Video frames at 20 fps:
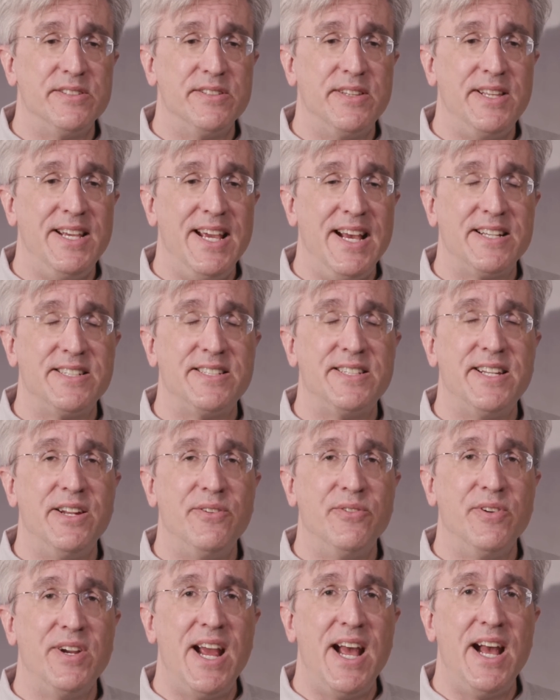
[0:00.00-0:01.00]
the
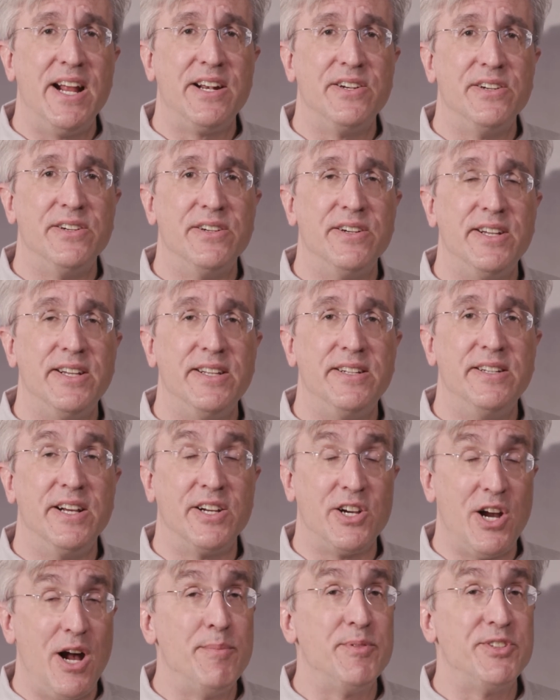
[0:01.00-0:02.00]
X-10 reactor had
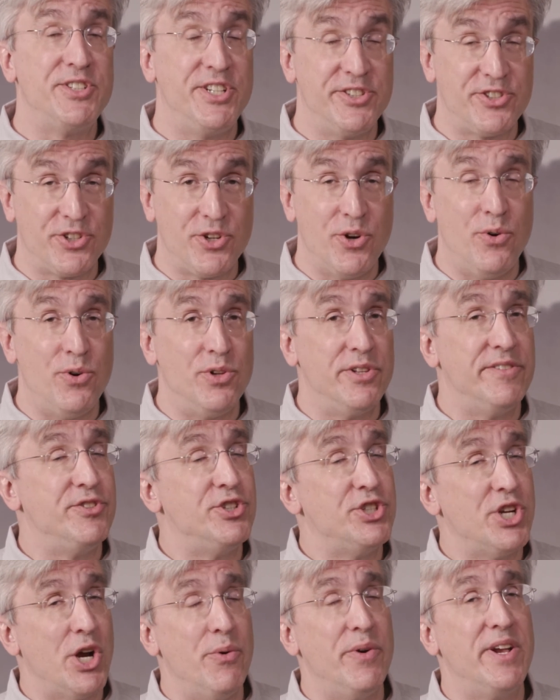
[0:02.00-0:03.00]
accomplished its goal of
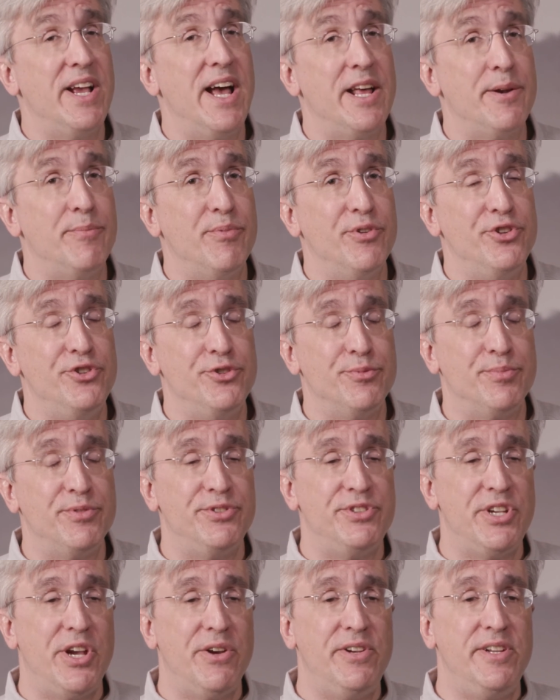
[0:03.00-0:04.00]
showing how to produce
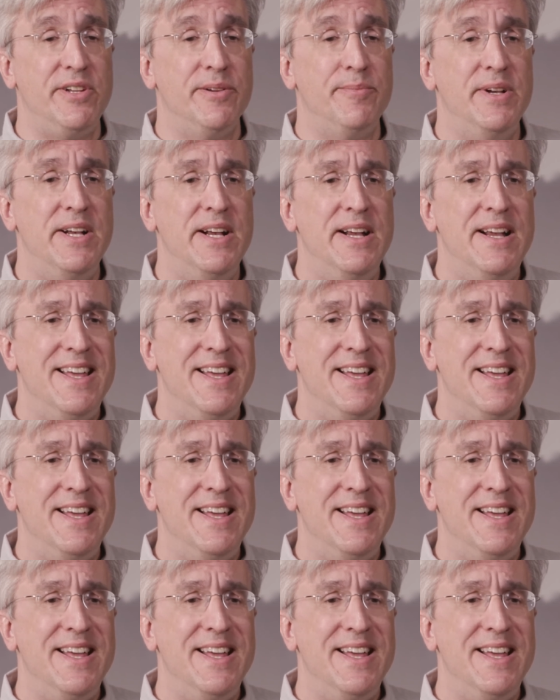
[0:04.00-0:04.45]
plutonium,